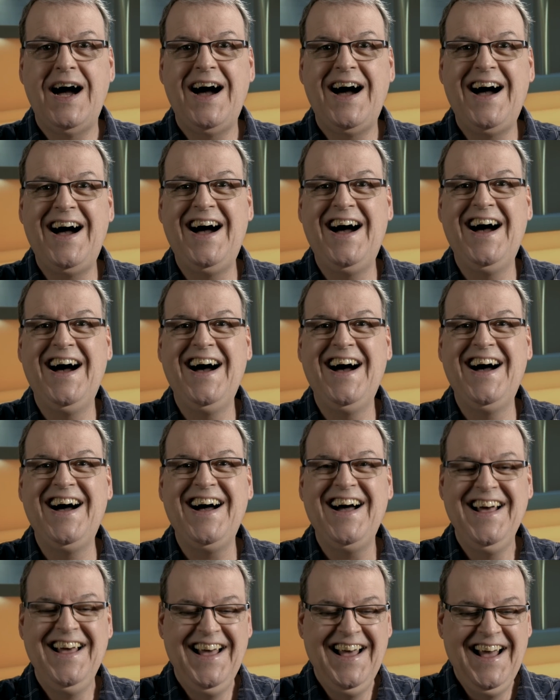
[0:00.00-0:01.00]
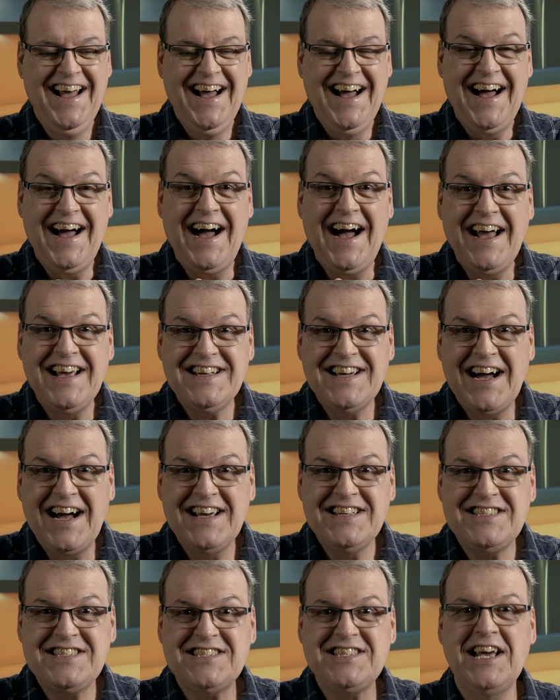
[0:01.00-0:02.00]

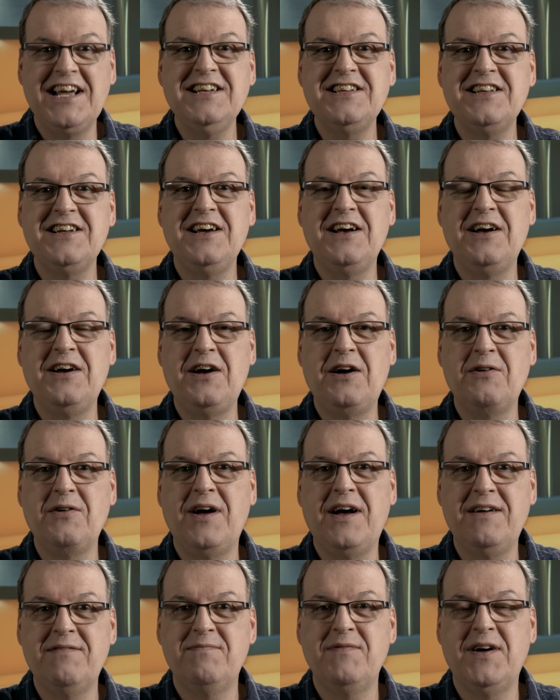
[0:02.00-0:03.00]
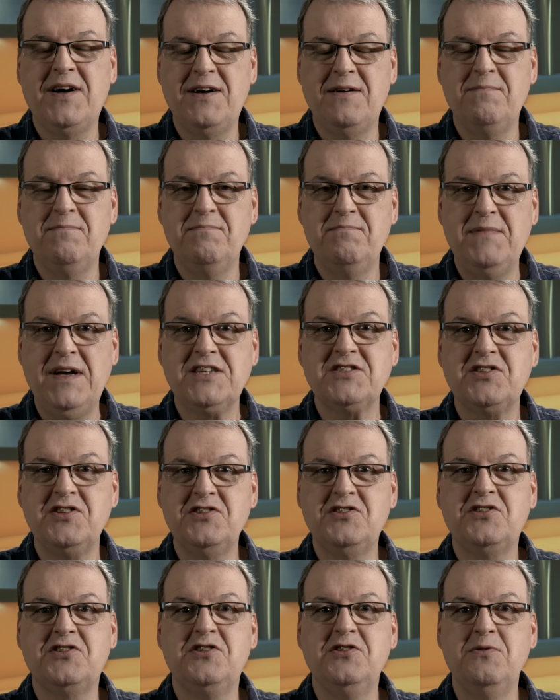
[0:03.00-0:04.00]
I sent a
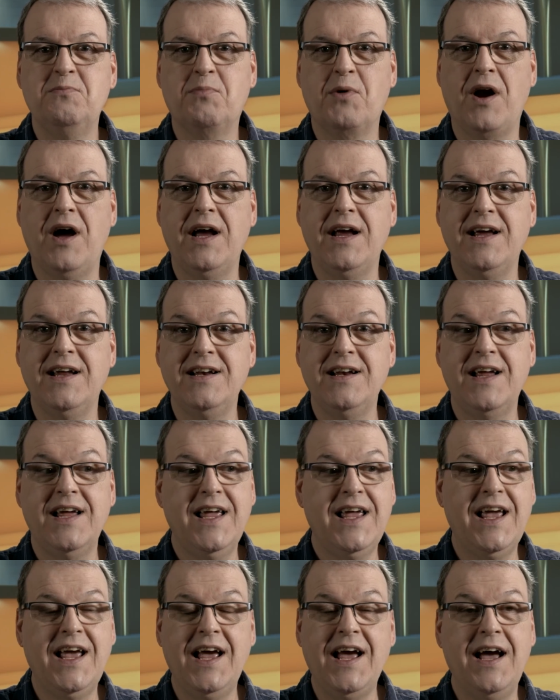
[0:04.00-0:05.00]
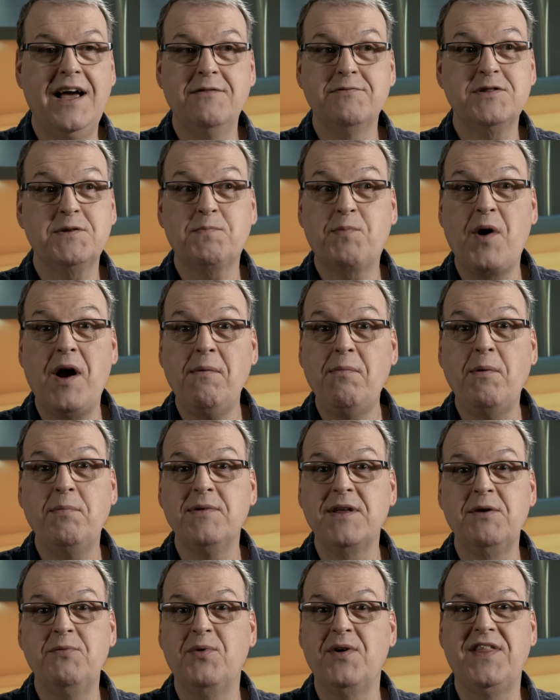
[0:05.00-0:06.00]
message to Brian. It was
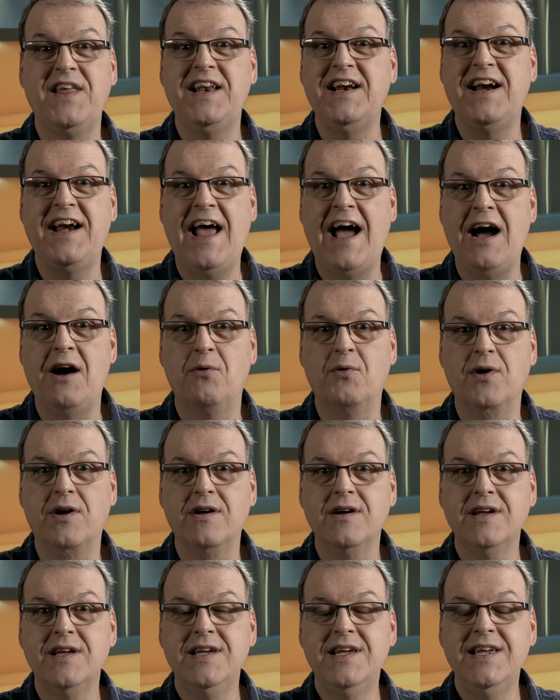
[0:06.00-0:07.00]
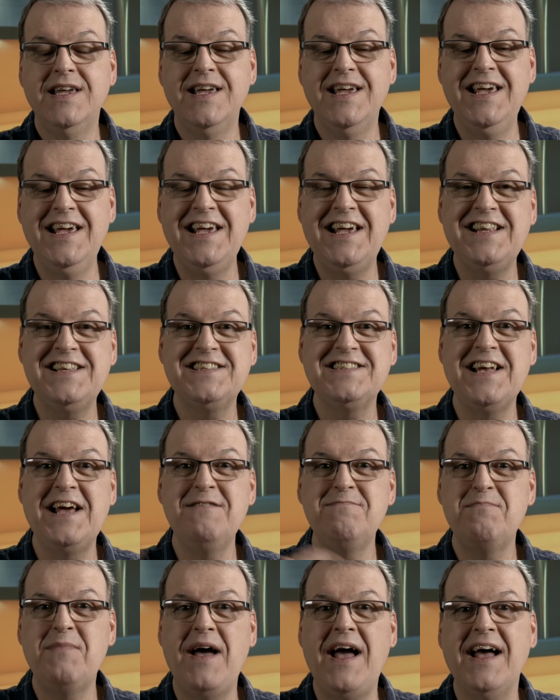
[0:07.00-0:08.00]
probably within an hour. He
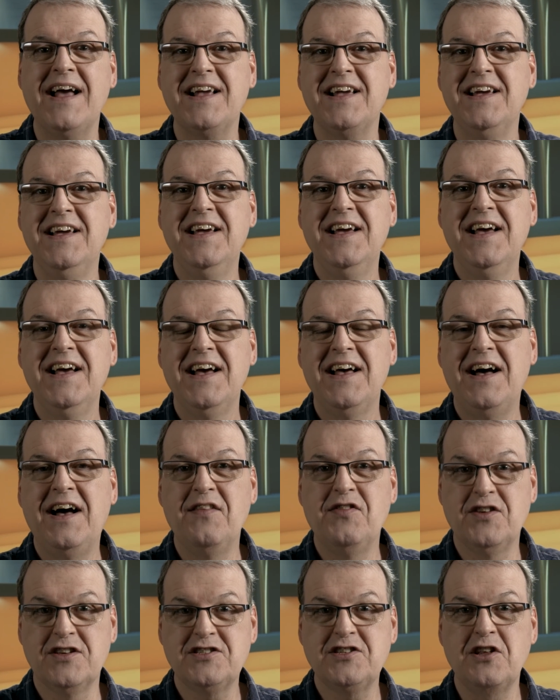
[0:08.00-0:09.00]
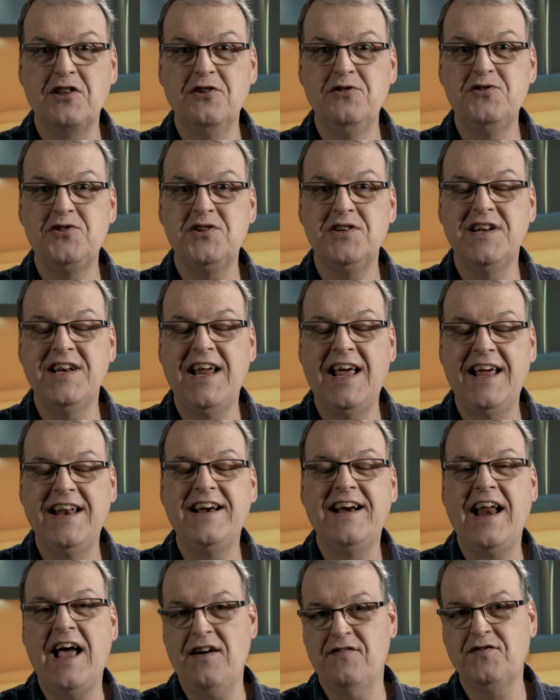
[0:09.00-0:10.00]
sent back the solution
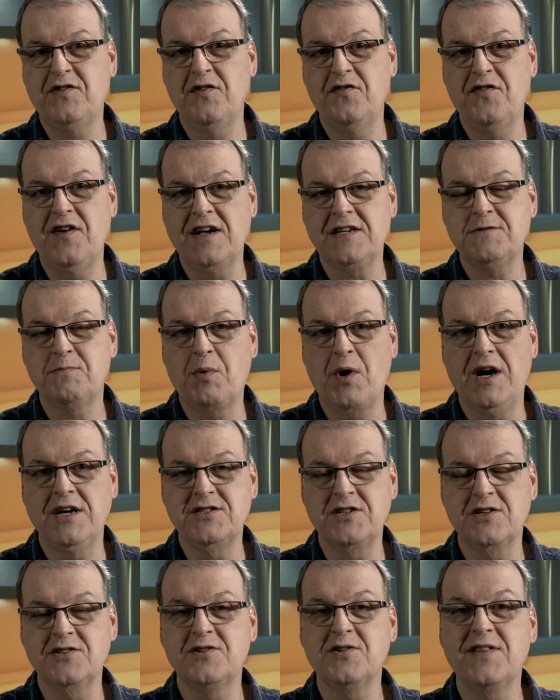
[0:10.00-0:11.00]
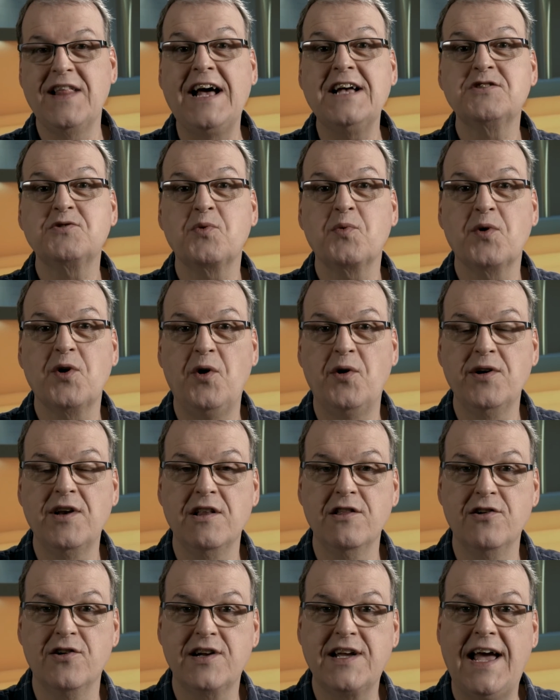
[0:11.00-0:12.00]
and an After Effects project. So that's what we're going
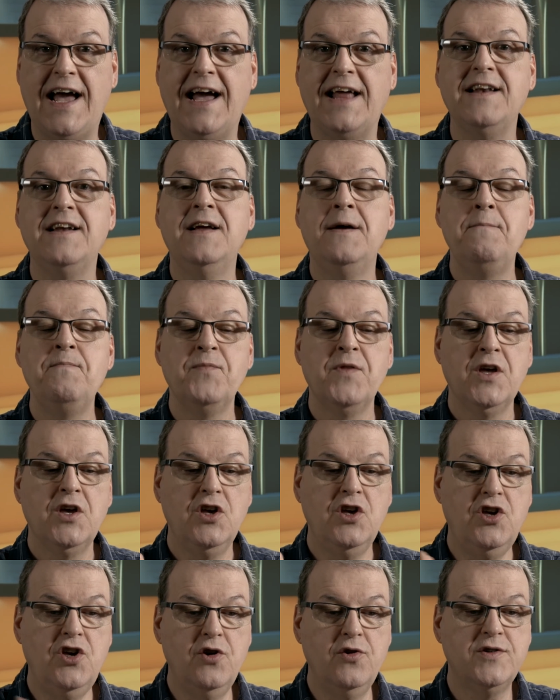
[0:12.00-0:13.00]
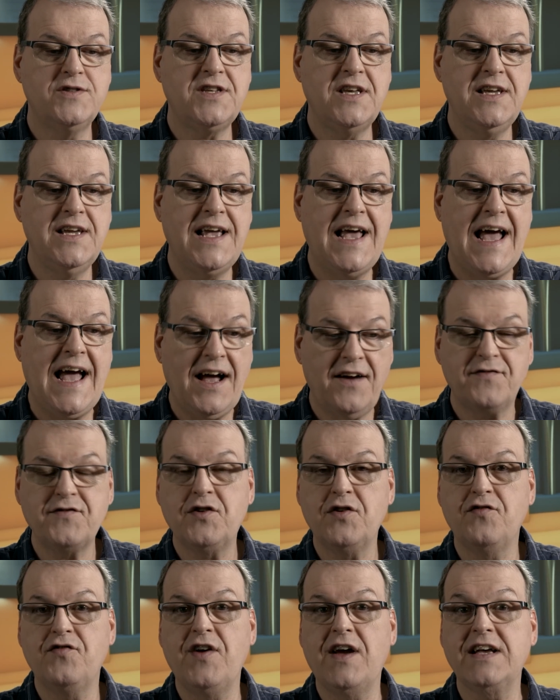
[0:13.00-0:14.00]
to look at, using
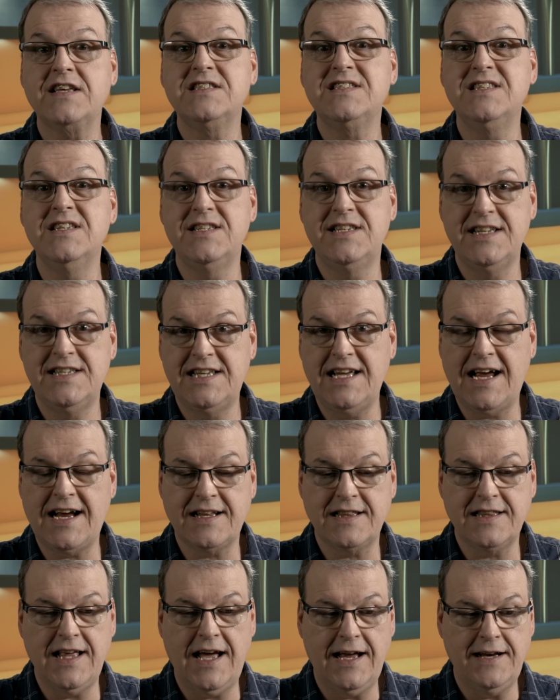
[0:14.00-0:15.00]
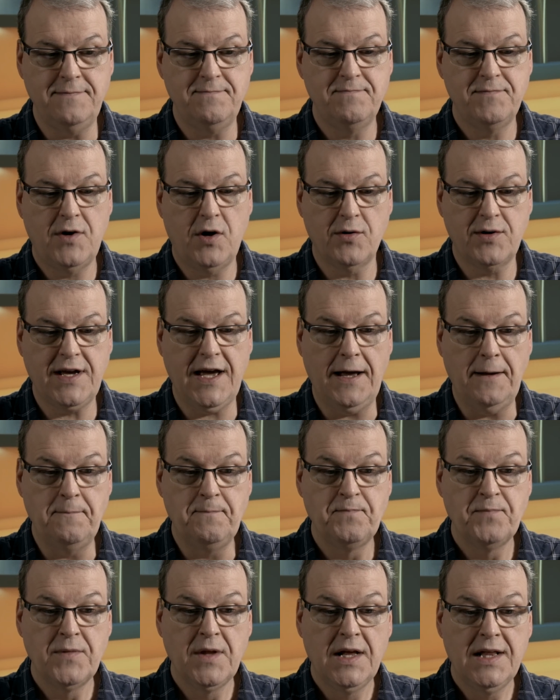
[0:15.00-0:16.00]
After Effects to detect that. Okay,
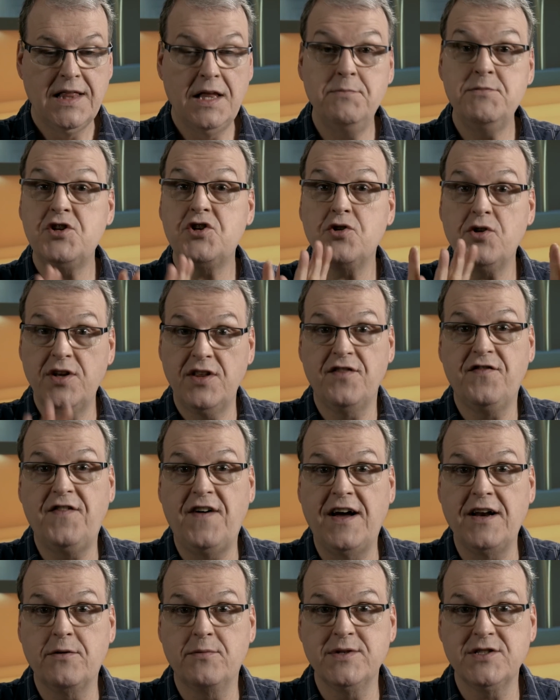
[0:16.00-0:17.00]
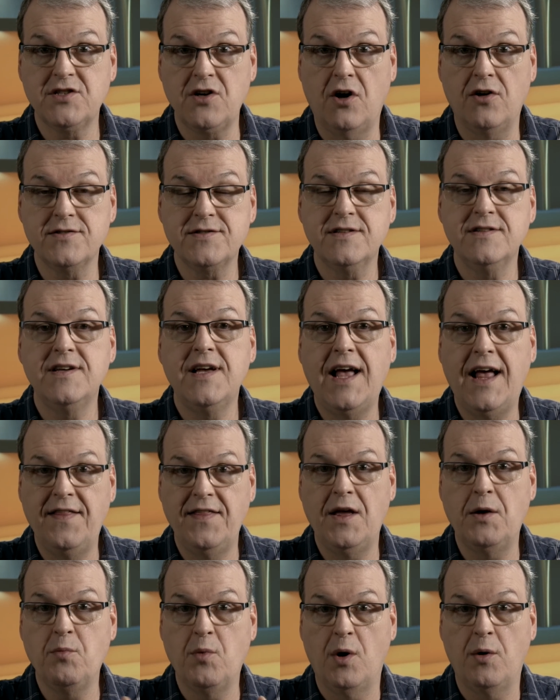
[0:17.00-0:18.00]
let me show you the final result
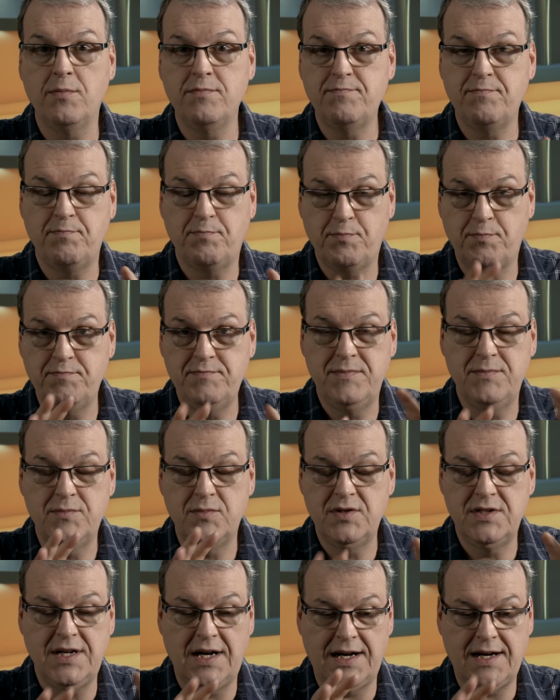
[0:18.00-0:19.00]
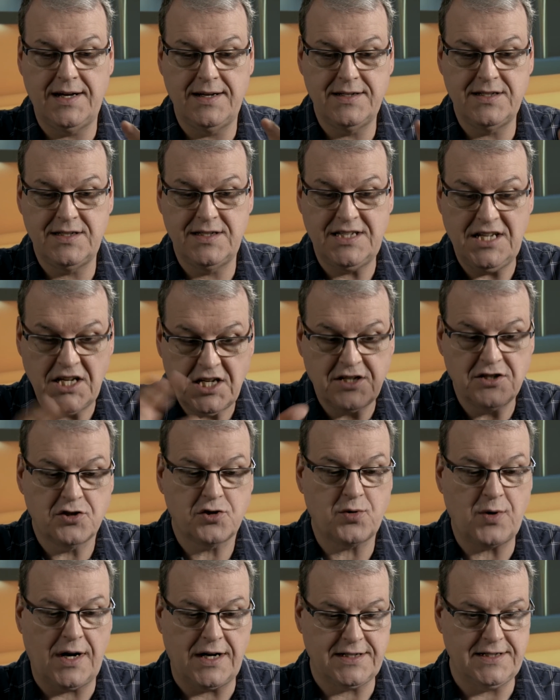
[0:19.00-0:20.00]
and then we'll
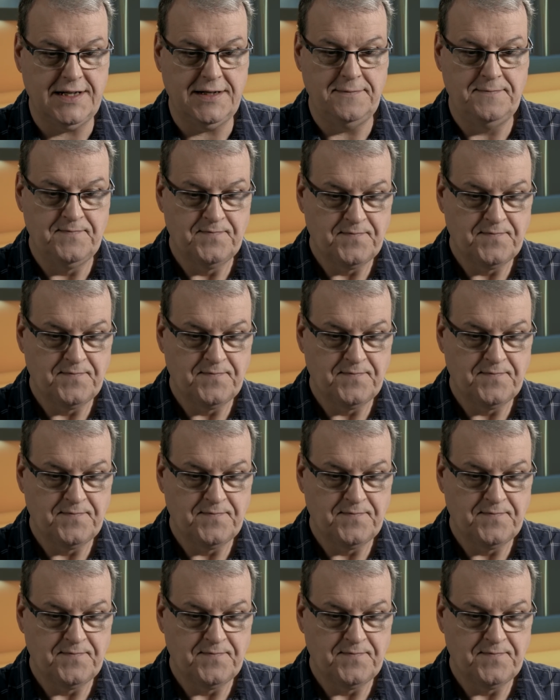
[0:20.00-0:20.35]
deconstruct it.